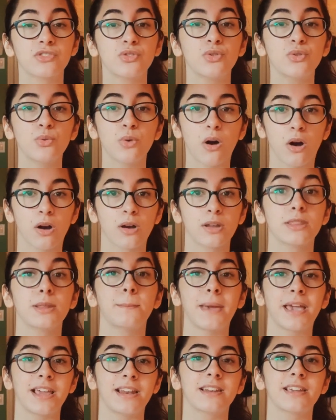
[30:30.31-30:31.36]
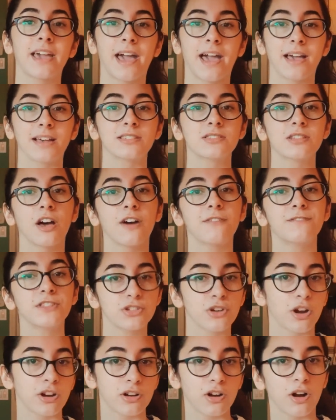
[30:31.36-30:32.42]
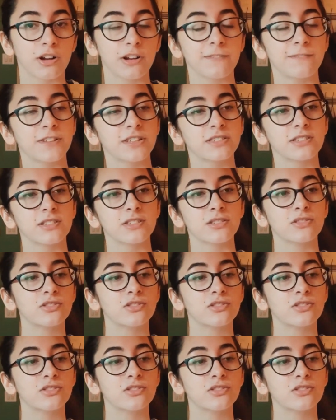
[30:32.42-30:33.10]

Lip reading: who are the main cast of the Dark Artifices.